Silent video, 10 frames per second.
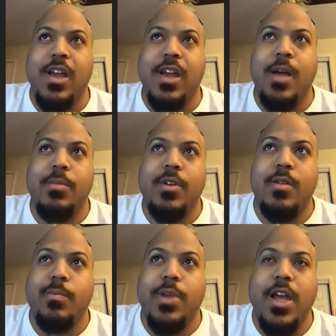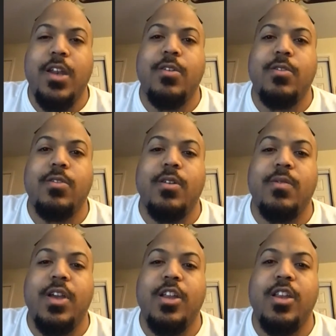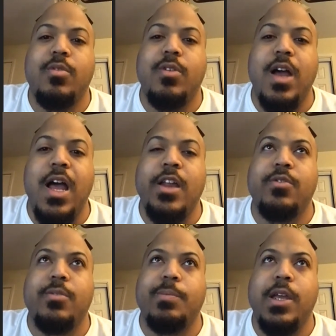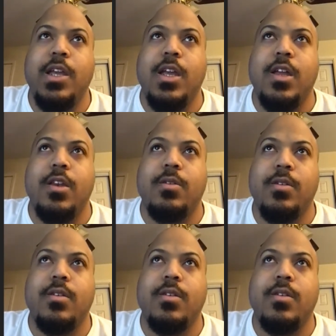top competitors available out of Japan.